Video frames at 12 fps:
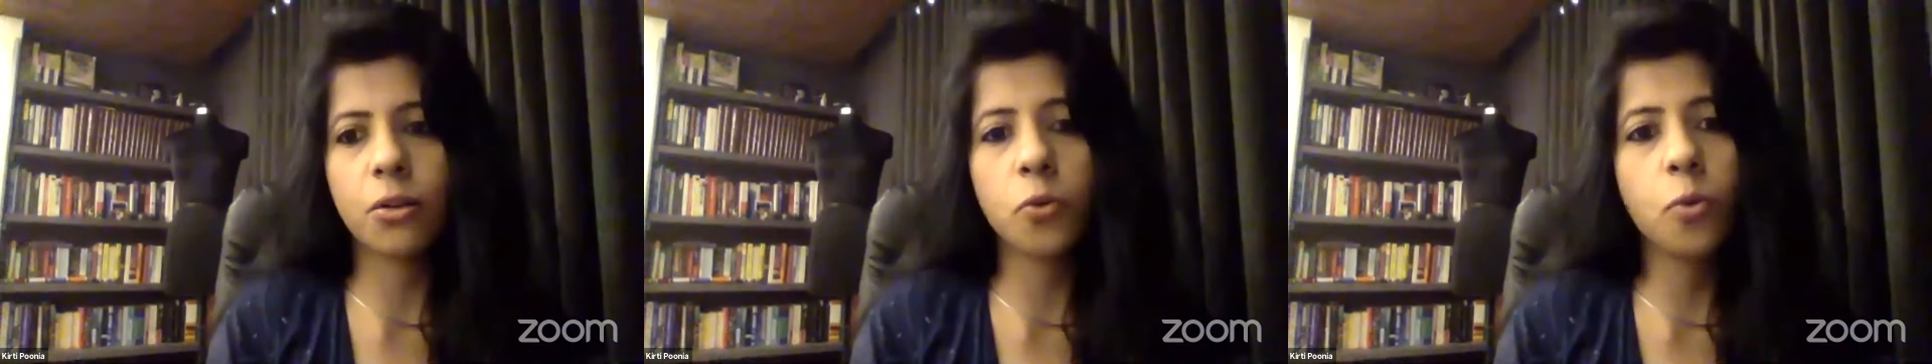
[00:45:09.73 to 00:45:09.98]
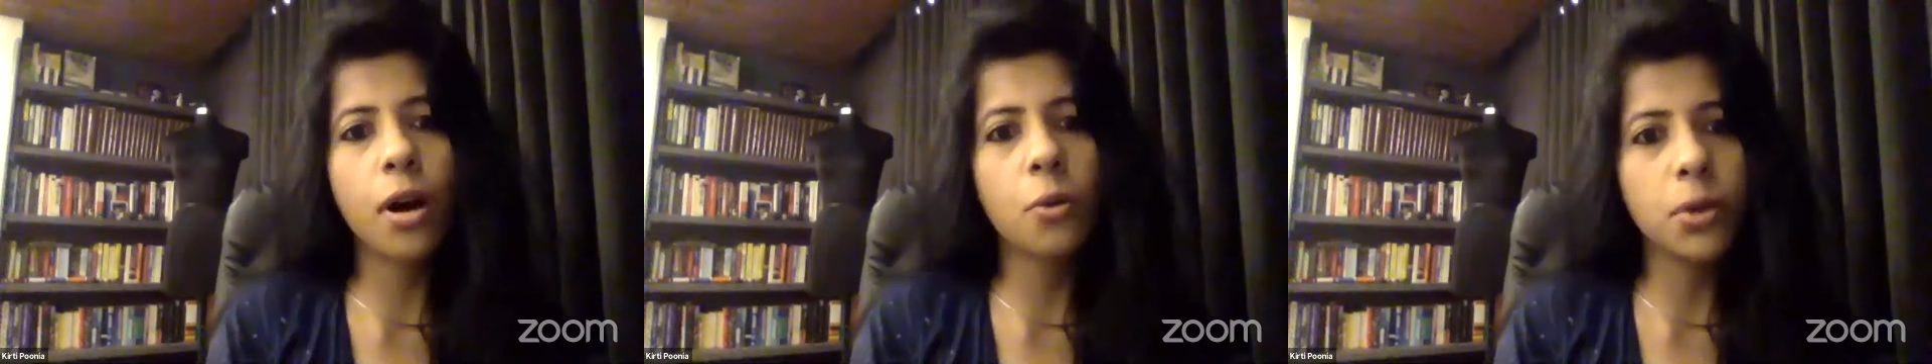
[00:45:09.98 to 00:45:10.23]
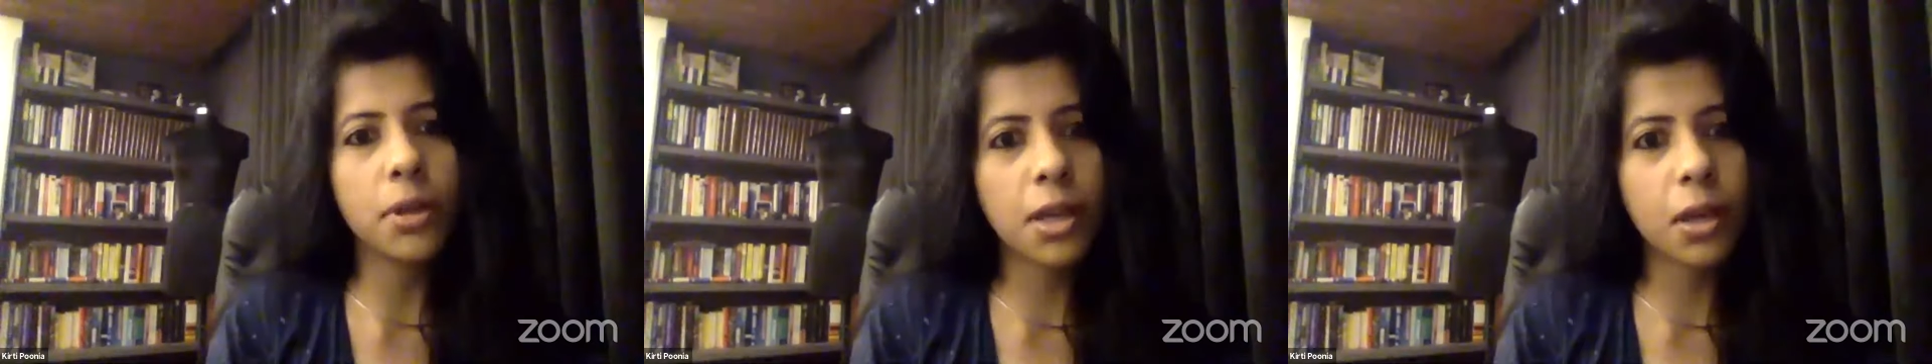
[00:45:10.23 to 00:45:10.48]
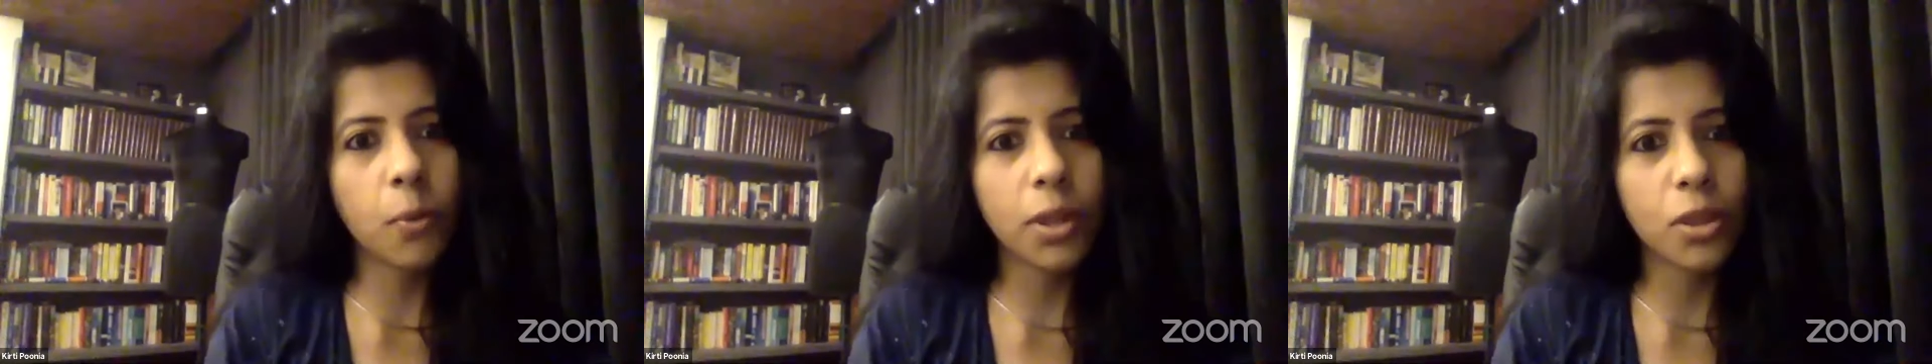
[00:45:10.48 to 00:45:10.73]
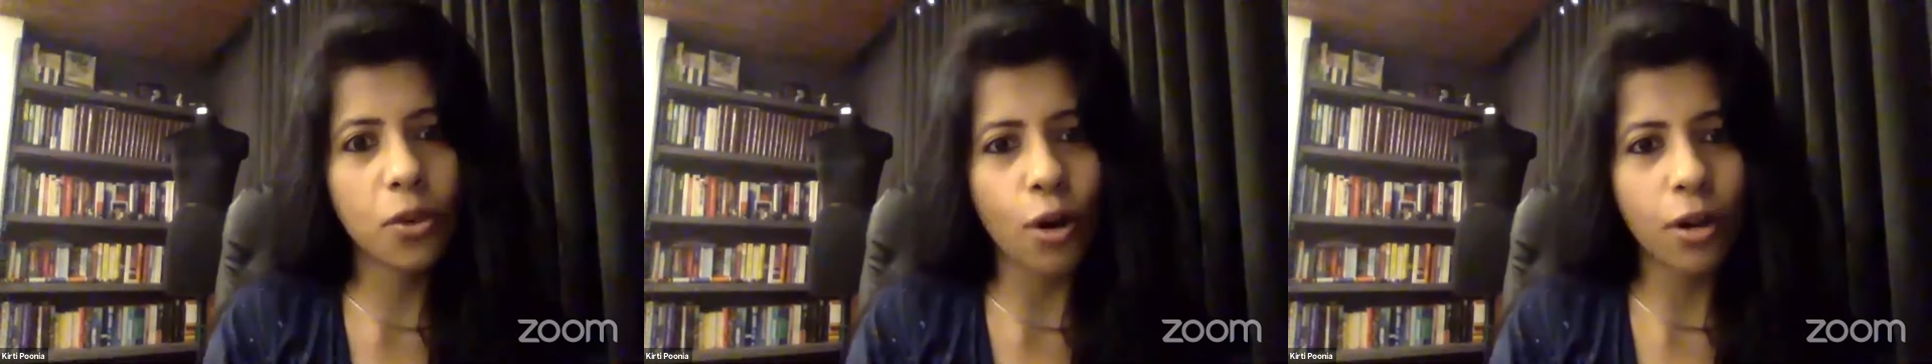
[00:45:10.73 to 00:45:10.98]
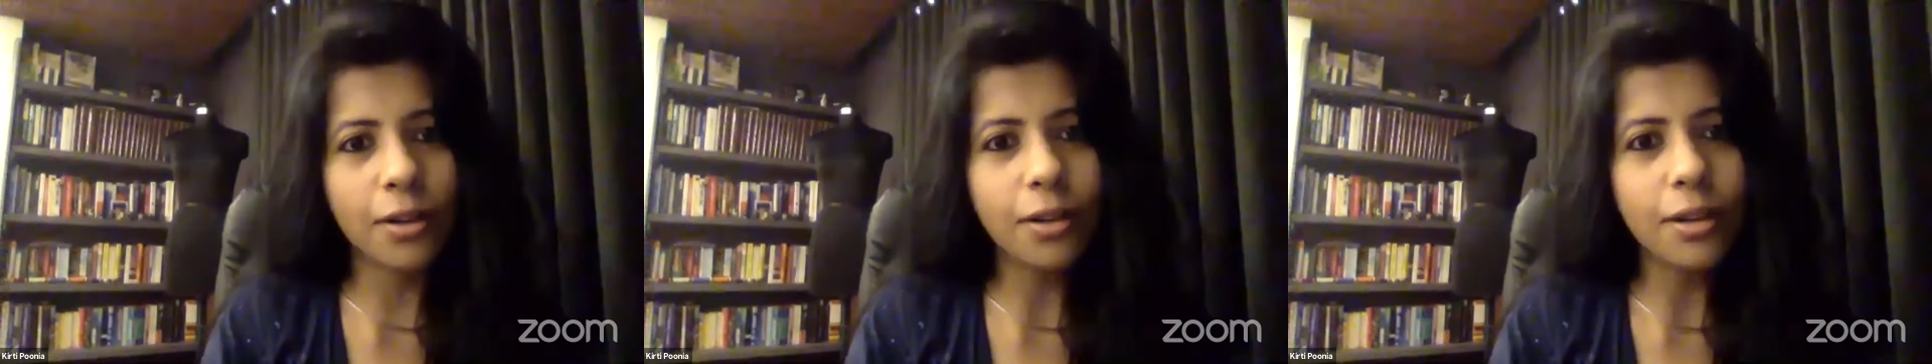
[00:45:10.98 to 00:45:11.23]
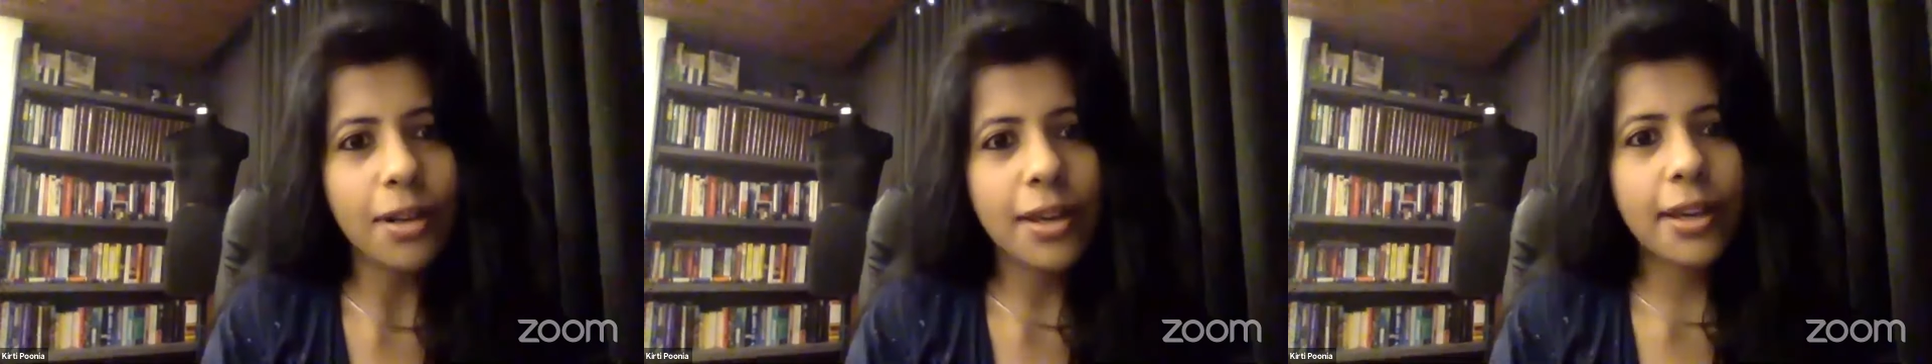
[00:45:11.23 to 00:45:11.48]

who are working with cotton